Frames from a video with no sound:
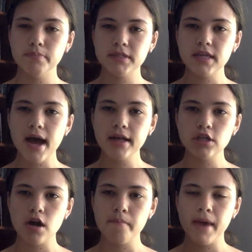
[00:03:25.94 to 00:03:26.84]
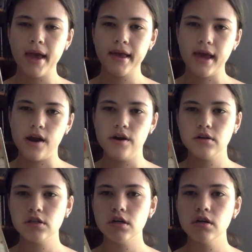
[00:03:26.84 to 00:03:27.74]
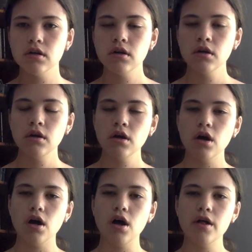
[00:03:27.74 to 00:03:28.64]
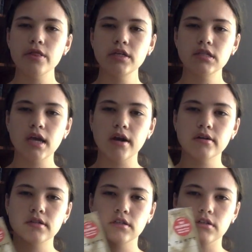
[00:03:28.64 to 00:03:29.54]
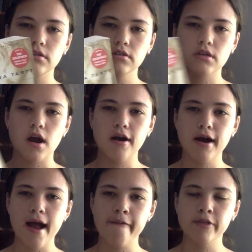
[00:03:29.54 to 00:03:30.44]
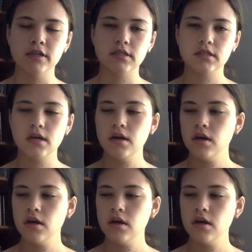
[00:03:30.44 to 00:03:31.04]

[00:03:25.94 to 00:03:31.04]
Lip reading: besides our main character, all these characters have this,